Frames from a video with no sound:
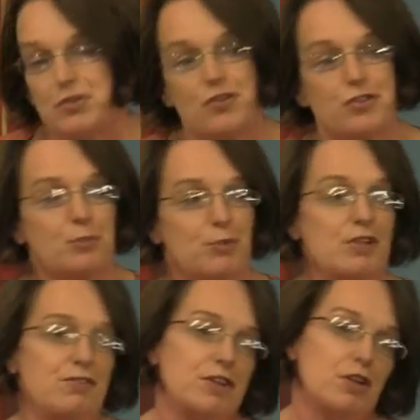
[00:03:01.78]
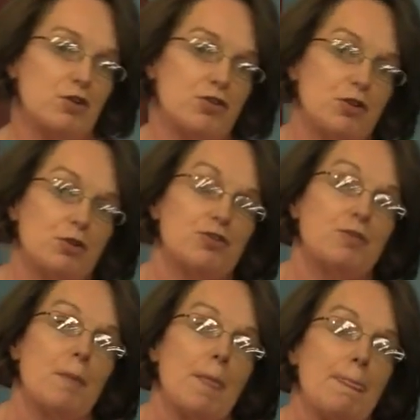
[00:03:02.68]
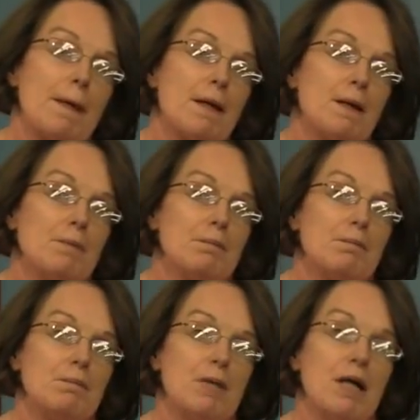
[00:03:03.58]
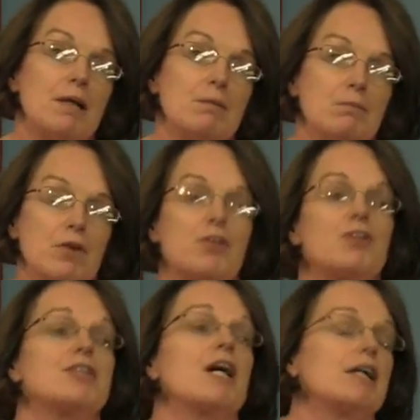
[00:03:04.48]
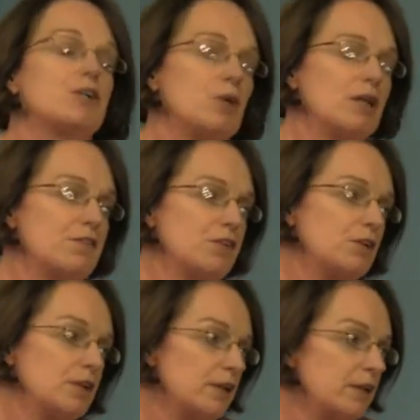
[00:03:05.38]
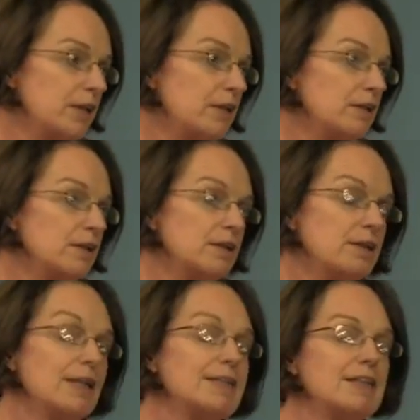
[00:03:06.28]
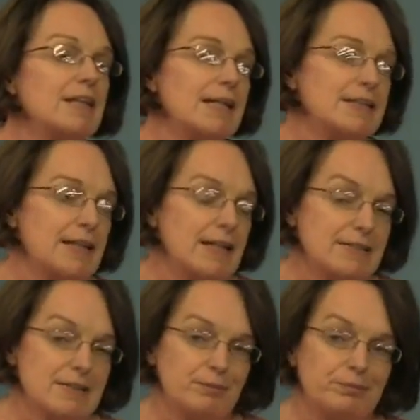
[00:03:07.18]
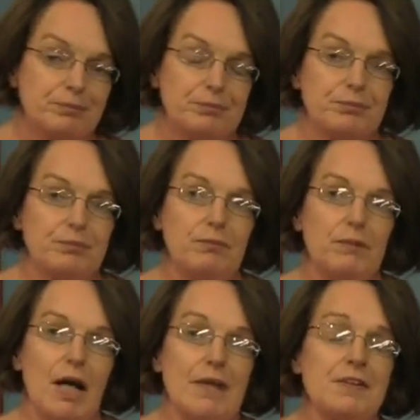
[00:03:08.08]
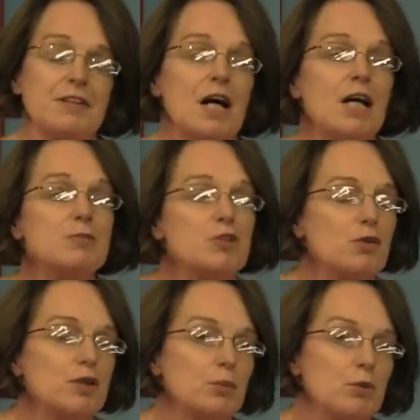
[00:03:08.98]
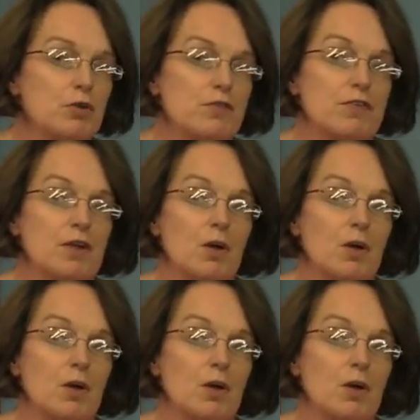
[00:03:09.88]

but just to briefly go through it. My mother died quite suddenly in nineteen eighty-eight. At the time, Tony was